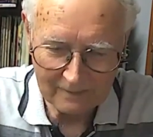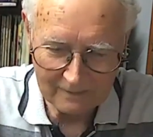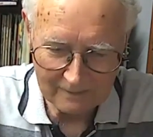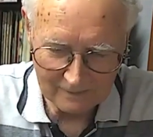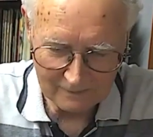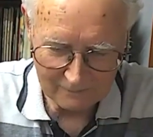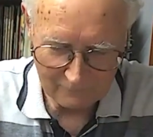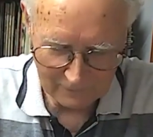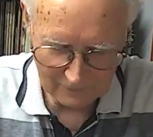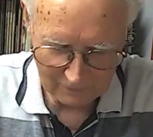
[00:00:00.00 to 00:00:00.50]

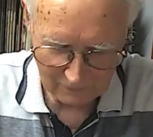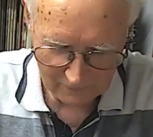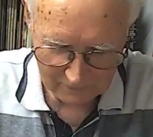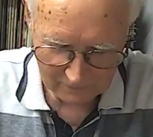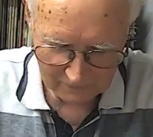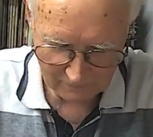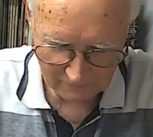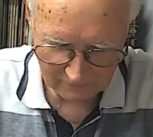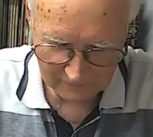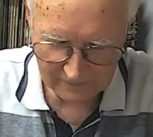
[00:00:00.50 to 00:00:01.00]
And we lock
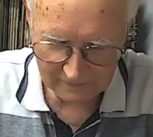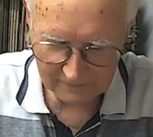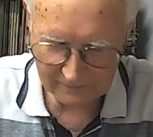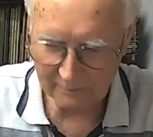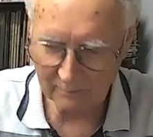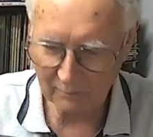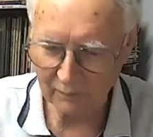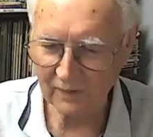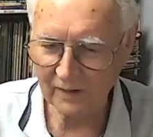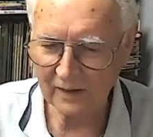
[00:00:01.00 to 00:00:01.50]
it round
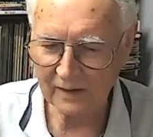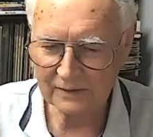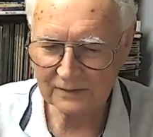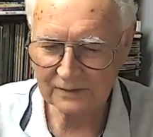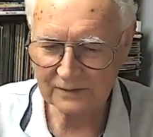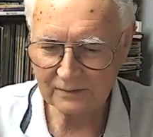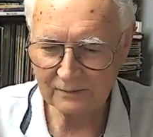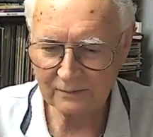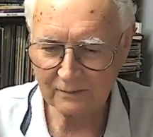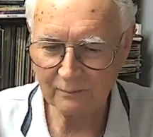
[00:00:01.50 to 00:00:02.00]
in
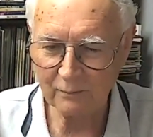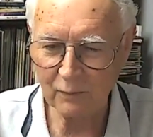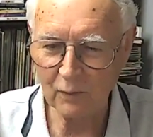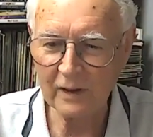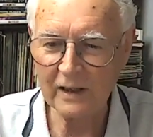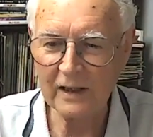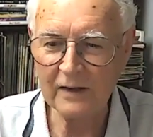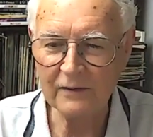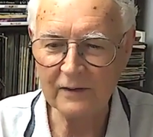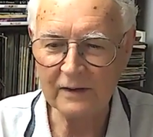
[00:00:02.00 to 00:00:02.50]
place. Pull
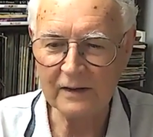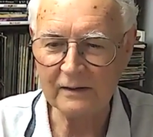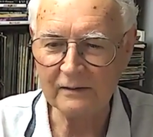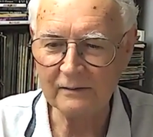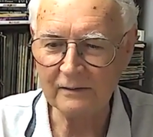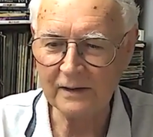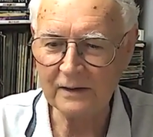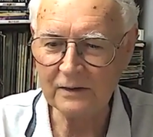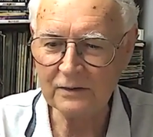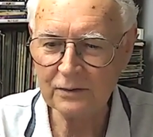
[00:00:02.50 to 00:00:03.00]
out the
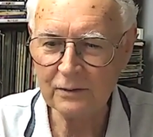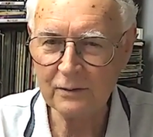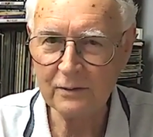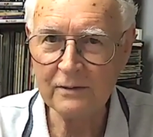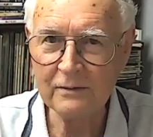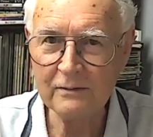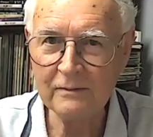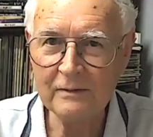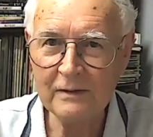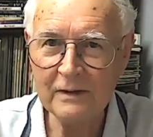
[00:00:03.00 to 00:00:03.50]
lens hood.